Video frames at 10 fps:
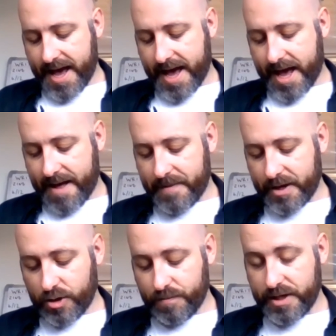
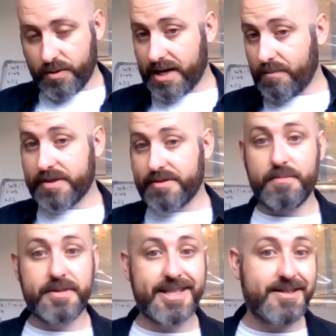It could be with
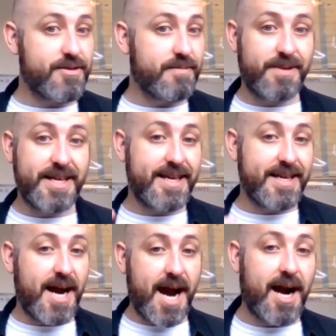someone that they're
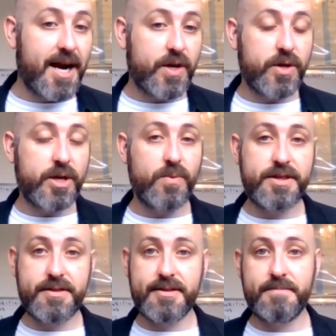simply arguing
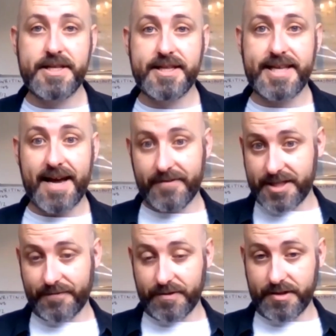with, simply that they have a
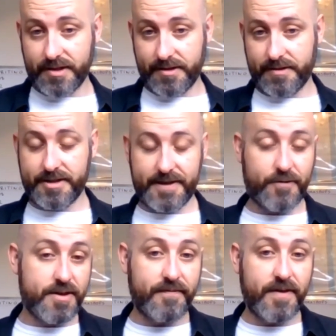difference
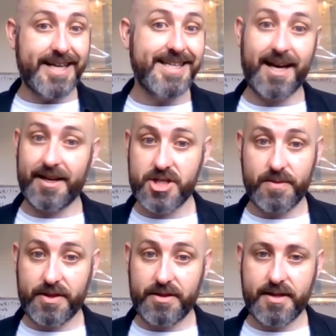of ideology
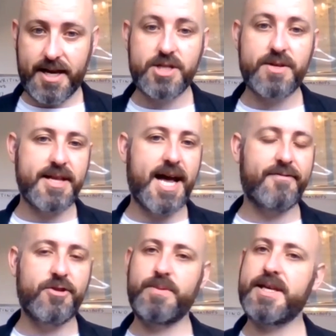with. It doesn't
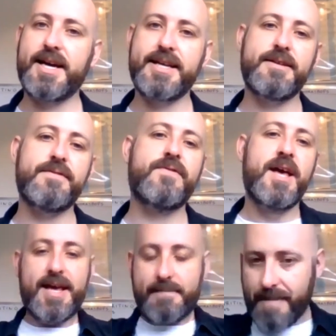have to be kind of
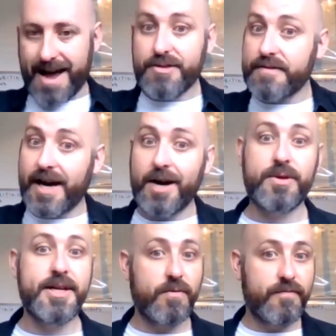massive
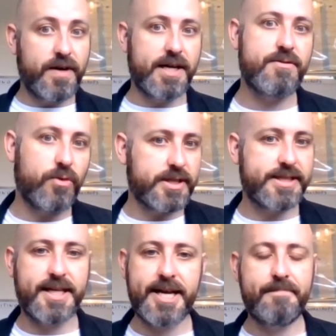out and out fights all the
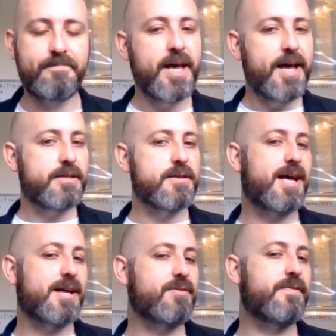time. There's
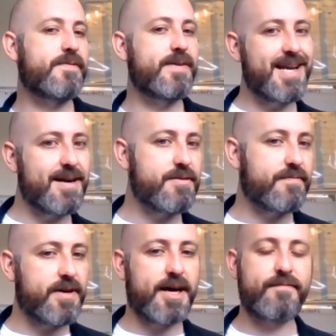lots of different layers
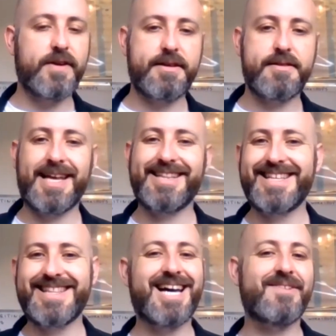of conflicts, and
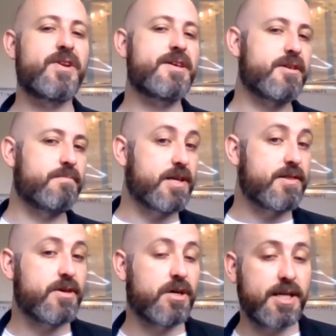these conflicts can be
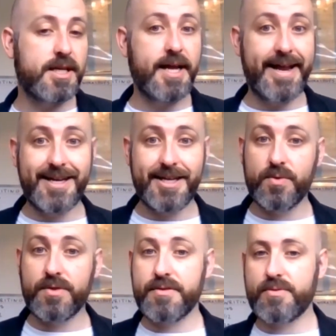subtle and
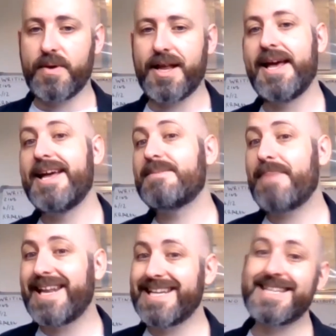nuanced as well,
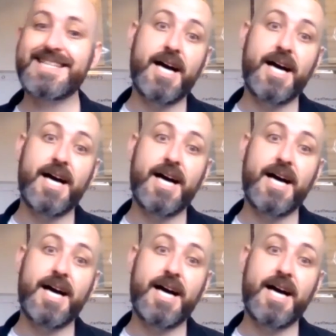depending on the